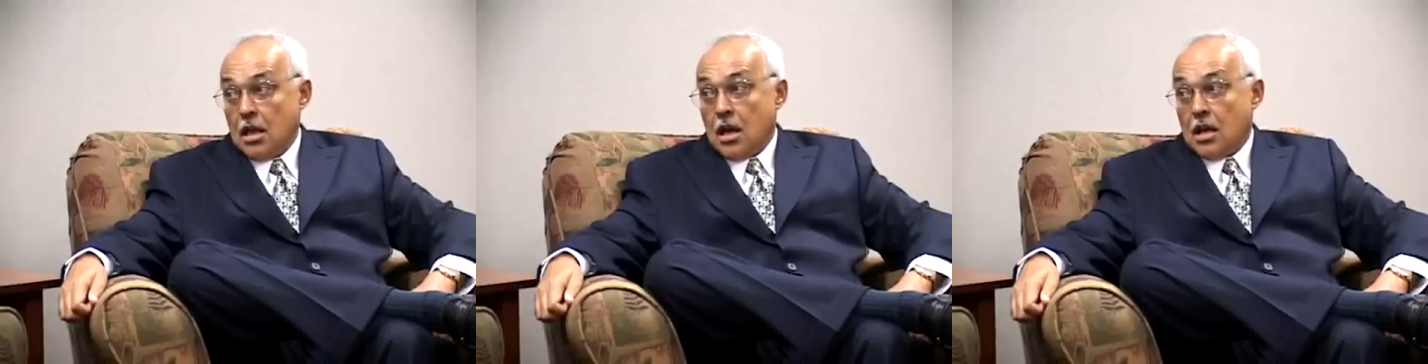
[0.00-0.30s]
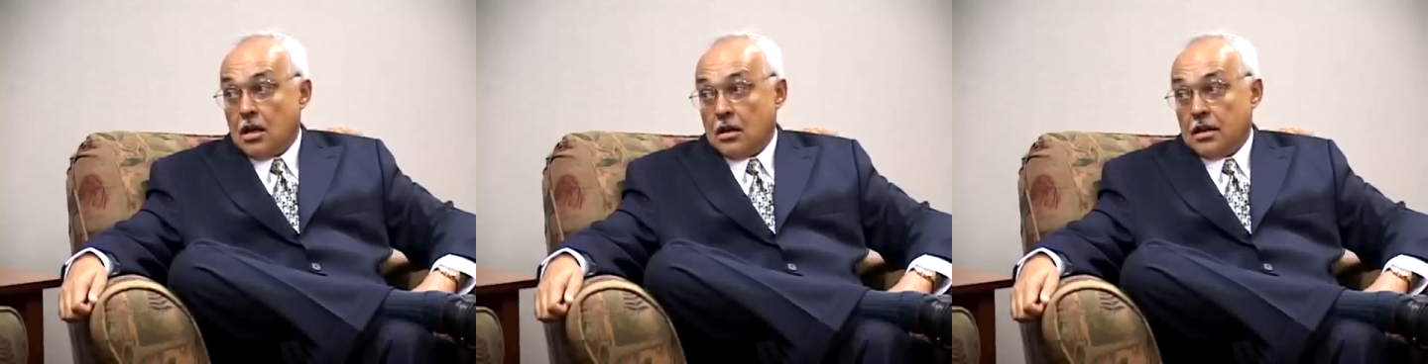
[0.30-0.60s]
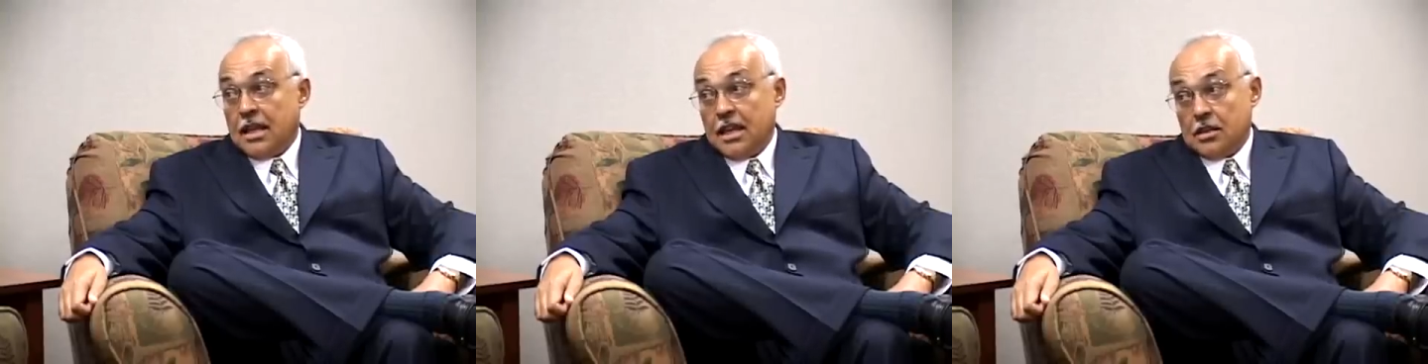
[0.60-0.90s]

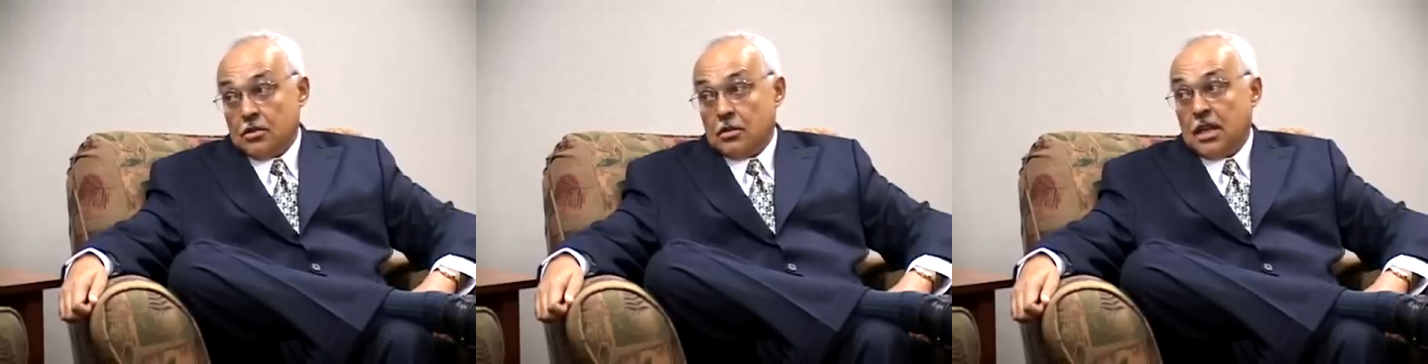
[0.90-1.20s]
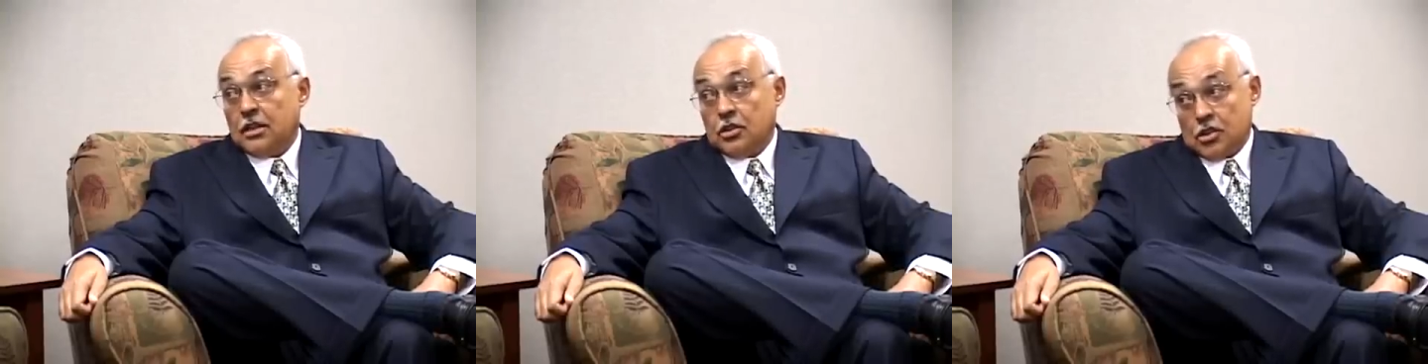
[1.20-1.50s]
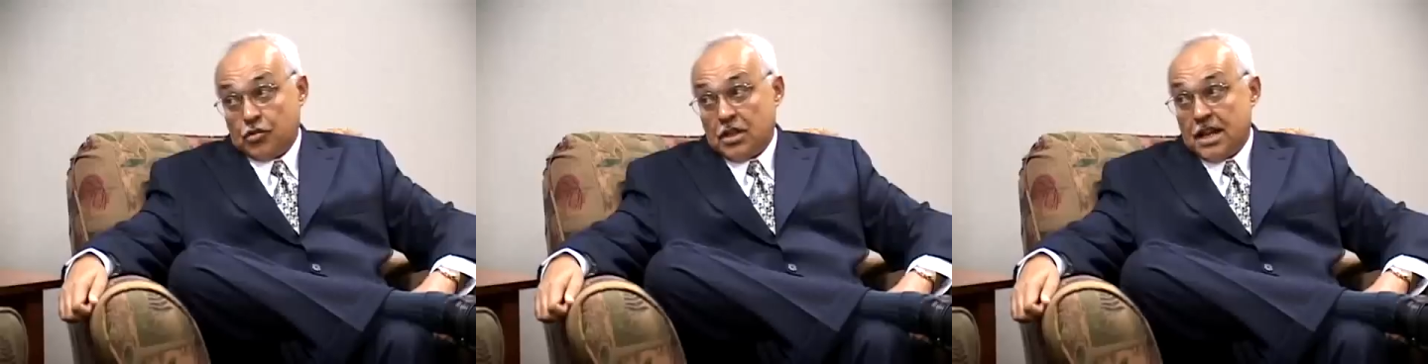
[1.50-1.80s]
uh, in
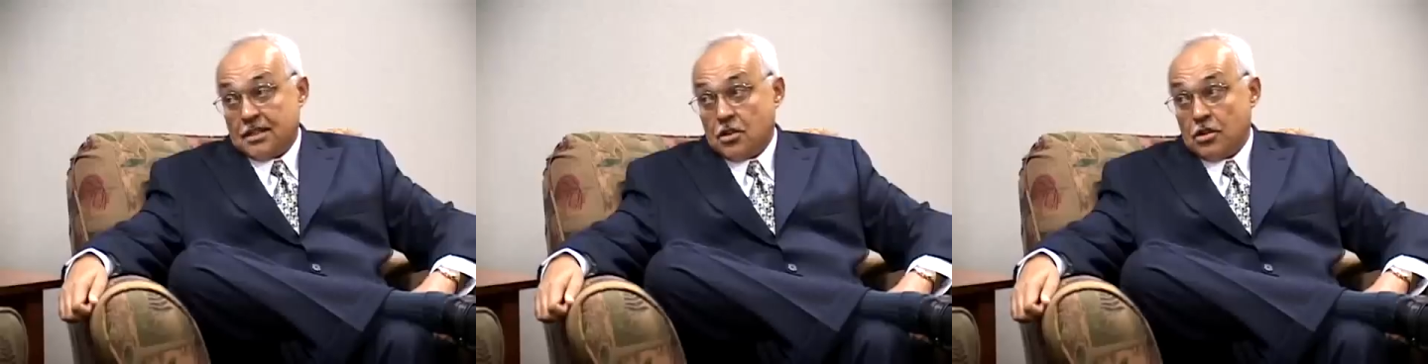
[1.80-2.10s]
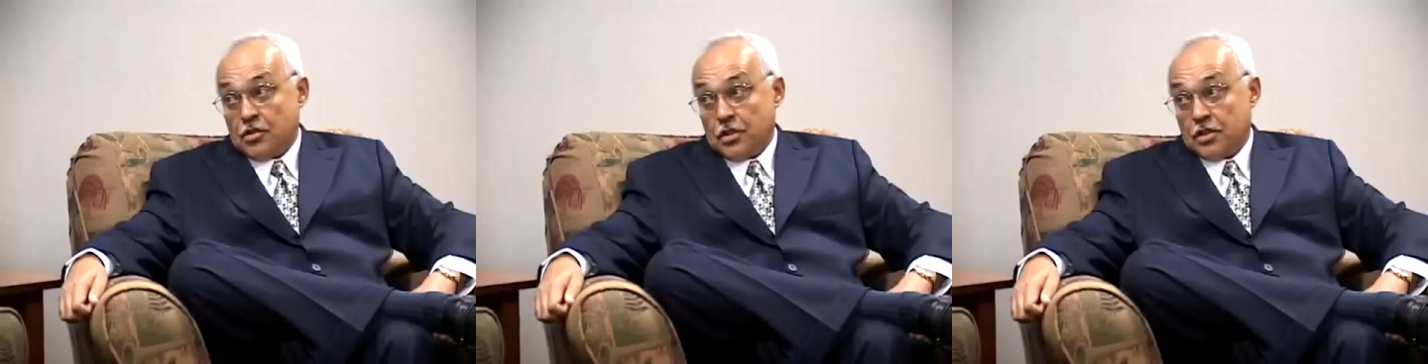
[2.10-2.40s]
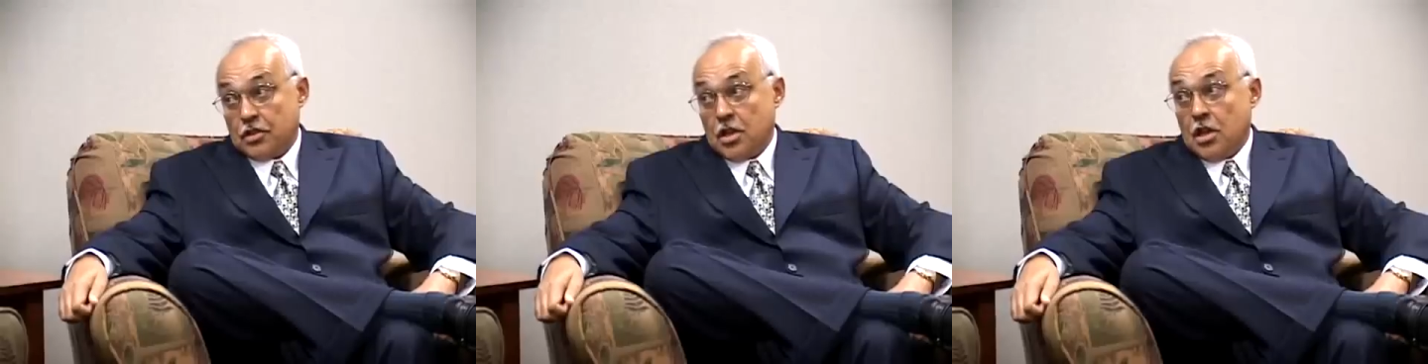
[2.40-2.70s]
industrialized
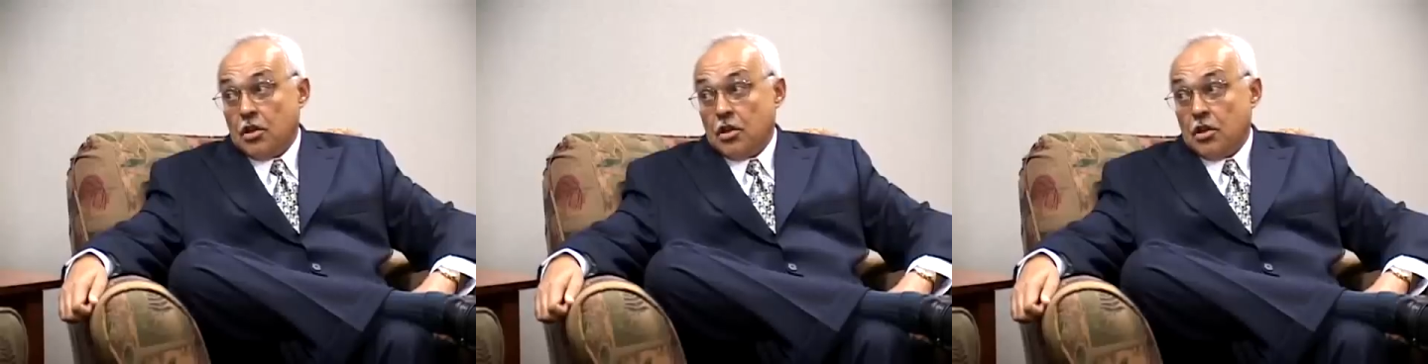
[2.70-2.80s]
countries.